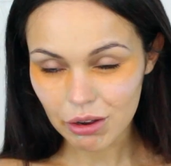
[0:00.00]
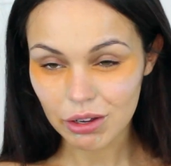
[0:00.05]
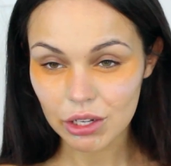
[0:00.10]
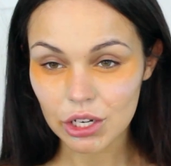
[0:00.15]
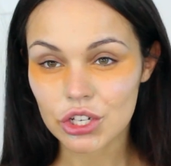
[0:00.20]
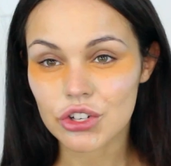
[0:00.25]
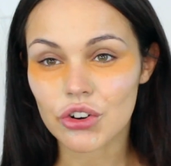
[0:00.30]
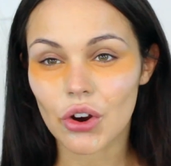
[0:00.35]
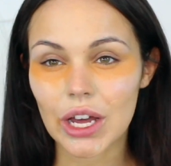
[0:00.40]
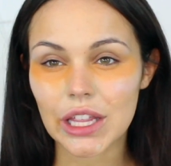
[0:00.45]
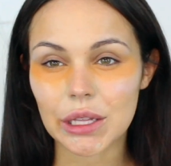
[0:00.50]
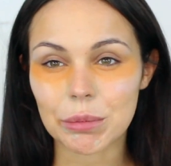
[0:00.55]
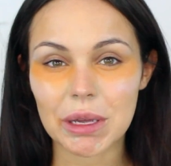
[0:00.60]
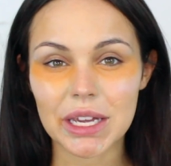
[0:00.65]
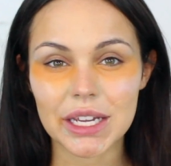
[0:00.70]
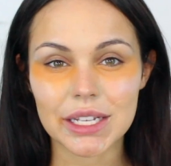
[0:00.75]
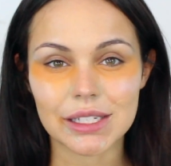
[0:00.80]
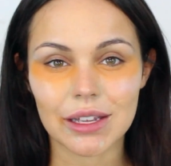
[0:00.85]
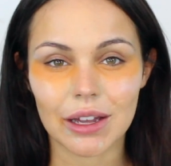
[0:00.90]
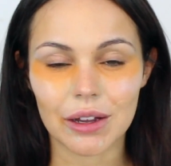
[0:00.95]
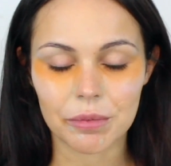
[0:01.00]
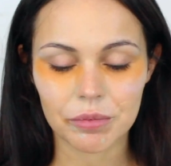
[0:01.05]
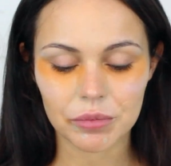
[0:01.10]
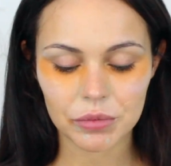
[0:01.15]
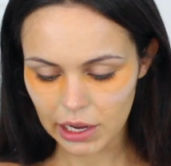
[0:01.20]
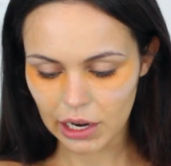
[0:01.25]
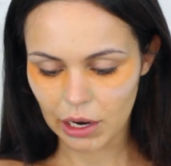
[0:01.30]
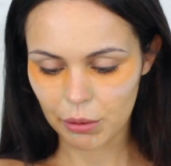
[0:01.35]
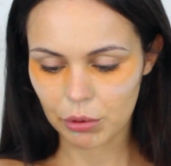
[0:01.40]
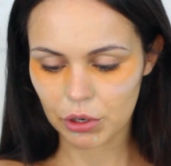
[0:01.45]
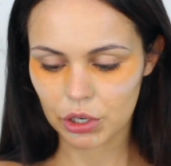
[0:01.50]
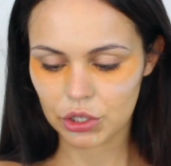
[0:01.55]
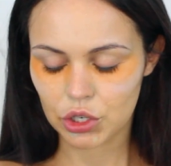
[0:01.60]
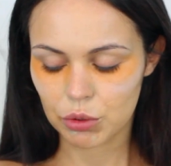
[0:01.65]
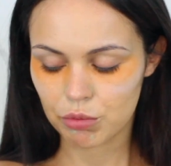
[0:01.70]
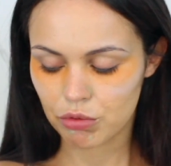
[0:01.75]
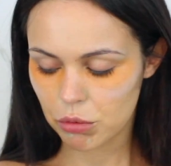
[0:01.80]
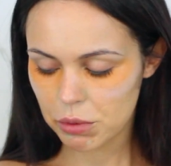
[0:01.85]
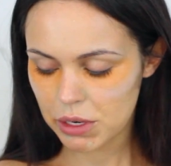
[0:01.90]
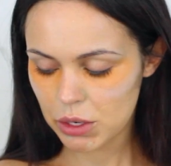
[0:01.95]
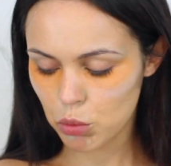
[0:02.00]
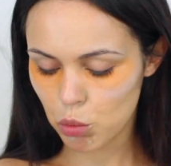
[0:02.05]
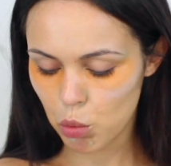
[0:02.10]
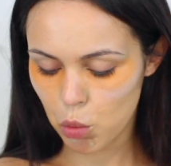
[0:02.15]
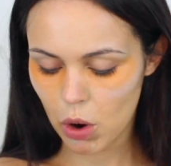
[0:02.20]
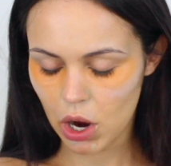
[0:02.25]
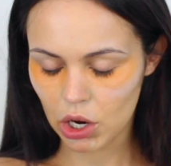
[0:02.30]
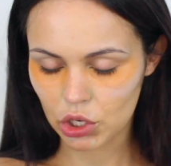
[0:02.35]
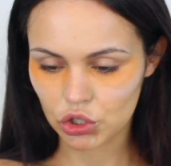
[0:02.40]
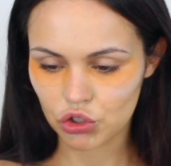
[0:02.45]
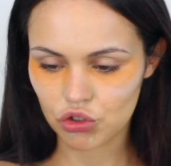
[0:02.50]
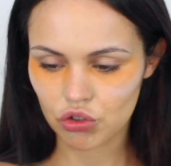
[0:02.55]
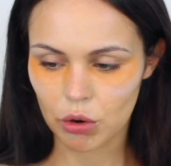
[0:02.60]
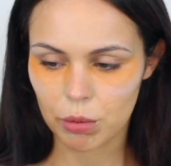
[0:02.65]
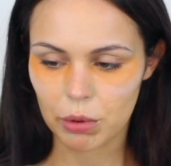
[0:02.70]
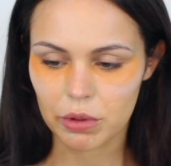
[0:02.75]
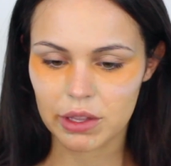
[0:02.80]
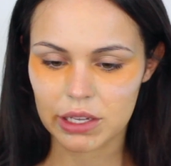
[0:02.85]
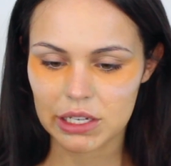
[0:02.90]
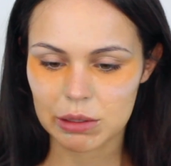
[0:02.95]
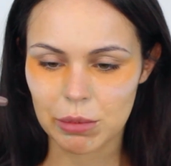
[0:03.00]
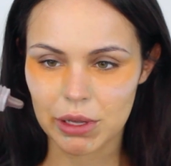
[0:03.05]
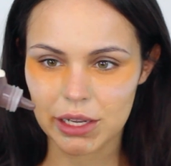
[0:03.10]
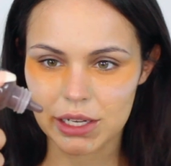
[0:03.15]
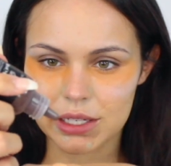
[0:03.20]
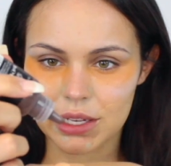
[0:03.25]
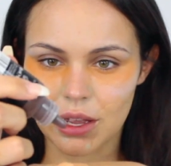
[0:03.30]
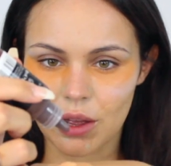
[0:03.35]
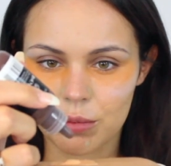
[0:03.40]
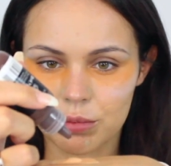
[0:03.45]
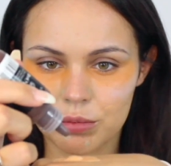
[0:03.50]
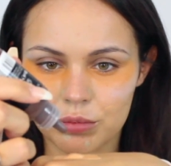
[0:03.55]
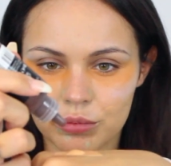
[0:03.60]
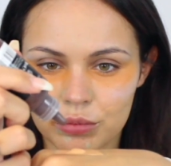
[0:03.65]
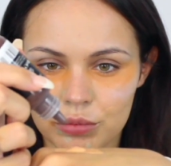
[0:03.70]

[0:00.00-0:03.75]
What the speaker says: I'm going to try the mixer, and I'm going to do probably 1 drop of this mixer.